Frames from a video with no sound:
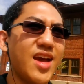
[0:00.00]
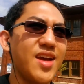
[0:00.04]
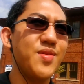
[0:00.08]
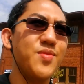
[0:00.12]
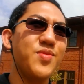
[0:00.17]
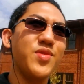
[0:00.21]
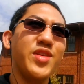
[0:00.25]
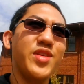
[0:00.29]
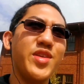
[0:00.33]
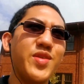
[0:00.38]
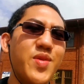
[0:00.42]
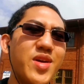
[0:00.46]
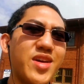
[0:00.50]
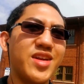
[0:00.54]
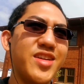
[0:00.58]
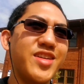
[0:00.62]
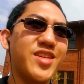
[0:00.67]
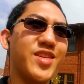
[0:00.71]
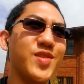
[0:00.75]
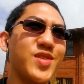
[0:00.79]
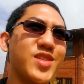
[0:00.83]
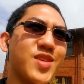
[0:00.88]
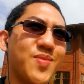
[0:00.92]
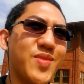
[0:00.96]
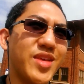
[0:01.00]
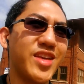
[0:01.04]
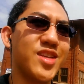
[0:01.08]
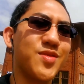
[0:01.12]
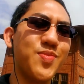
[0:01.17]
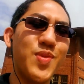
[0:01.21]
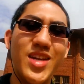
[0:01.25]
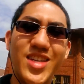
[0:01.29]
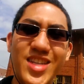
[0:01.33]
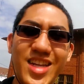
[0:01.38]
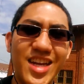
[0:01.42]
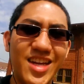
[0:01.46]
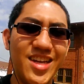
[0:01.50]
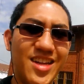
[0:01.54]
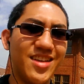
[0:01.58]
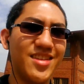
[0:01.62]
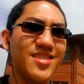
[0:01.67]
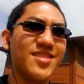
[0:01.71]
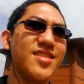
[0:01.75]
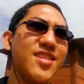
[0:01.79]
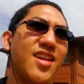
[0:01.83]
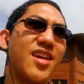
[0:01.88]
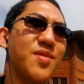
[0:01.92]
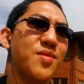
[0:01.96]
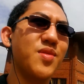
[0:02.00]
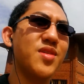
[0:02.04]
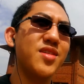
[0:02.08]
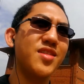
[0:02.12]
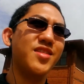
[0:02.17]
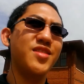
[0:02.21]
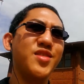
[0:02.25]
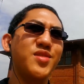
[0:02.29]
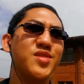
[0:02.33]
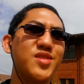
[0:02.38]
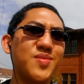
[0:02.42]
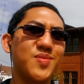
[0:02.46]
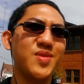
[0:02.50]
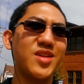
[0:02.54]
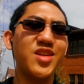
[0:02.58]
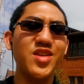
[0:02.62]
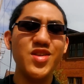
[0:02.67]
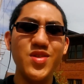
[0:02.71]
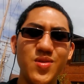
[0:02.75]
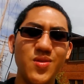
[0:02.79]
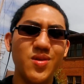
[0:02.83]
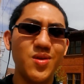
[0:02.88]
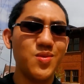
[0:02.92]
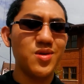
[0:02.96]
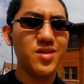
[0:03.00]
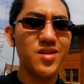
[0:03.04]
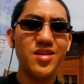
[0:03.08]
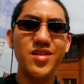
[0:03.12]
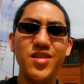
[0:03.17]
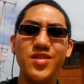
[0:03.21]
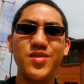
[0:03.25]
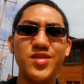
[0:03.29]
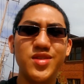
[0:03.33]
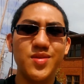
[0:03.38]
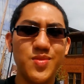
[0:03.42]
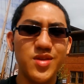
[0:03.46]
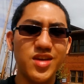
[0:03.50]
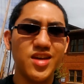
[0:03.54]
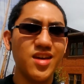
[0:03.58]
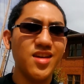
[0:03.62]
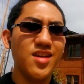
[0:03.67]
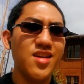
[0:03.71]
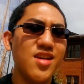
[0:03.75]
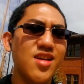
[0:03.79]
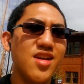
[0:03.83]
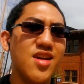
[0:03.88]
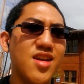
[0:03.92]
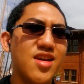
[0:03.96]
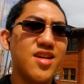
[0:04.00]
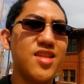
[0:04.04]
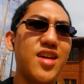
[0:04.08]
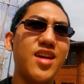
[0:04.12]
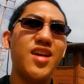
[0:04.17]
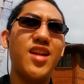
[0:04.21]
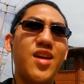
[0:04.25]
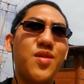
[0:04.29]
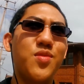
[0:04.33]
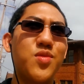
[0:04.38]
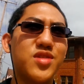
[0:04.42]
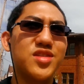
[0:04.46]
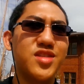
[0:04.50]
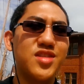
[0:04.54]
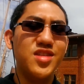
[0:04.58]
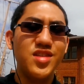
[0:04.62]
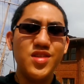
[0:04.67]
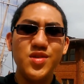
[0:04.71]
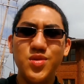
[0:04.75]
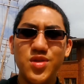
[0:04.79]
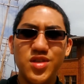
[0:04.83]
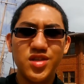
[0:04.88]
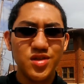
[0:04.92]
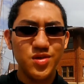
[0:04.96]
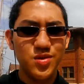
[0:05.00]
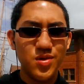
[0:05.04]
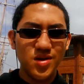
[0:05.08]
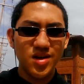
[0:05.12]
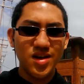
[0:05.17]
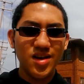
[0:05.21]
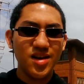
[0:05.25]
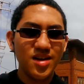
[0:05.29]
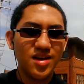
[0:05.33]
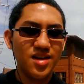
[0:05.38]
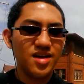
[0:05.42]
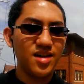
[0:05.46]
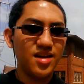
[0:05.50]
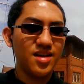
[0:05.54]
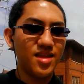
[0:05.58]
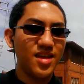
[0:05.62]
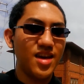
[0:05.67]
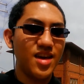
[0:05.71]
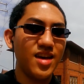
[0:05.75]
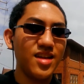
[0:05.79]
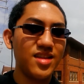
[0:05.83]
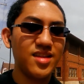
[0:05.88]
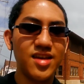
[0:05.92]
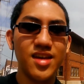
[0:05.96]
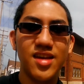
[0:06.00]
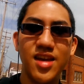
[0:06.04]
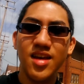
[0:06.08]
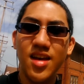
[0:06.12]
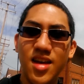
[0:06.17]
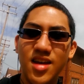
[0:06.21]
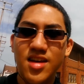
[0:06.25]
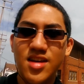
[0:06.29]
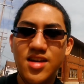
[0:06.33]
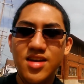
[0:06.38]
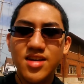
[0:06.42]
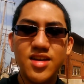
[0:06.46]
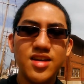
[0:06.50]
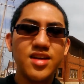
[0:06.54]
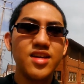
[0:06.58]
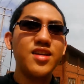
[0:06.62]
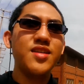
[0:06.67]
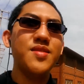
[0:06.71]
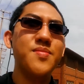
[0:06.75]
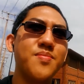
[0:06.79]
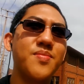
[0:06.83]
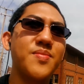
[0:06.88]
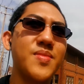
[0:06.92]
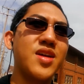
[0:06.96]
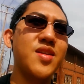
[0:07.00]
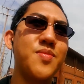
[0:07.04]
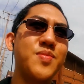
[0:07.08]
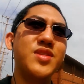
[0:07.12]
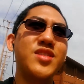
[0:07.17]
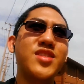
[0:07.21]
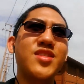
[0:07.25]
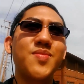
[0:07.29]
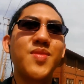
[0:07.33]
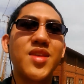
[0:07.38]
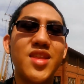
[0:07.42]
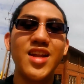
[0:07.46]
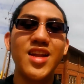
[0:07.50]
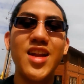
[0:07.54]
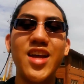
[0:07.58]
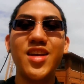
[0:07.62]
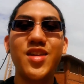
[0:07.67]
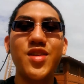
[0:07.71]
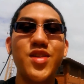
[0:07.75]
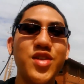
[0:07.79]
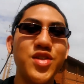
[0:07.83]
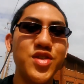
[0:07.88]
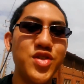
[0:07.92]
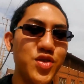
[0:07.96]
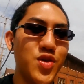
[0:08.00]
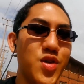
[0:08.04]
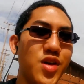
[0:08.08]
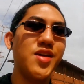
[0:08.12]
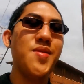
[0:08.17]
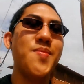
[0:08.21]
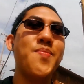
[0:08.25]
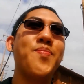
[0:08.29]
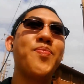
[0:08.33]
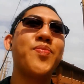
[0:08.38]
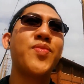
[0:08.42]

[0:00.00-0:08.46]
I really wanted to do something spontaneous. I wanted to do something new. I wanted to do something that I wasn't used to, and that it might have been something that I could enjoy.